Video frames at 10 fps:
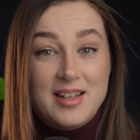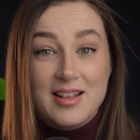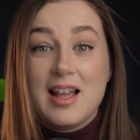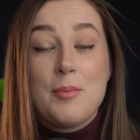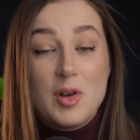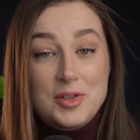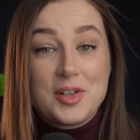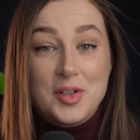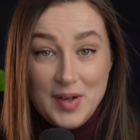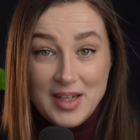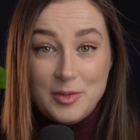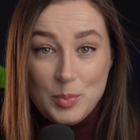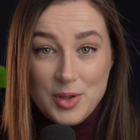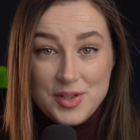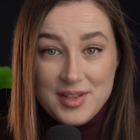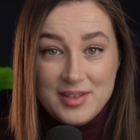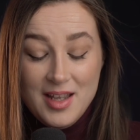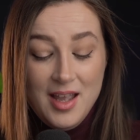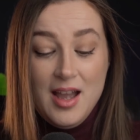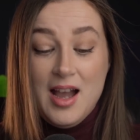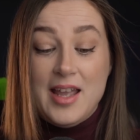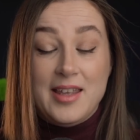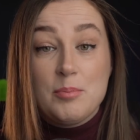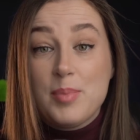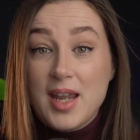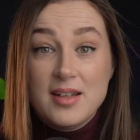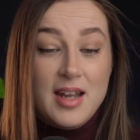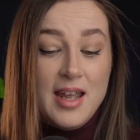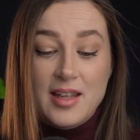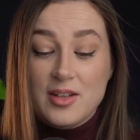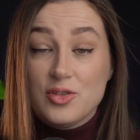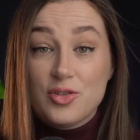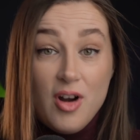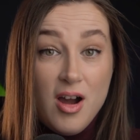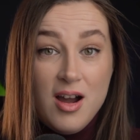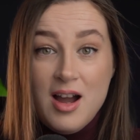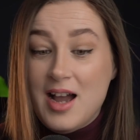I'm also a creative person. I can paint, I can draw,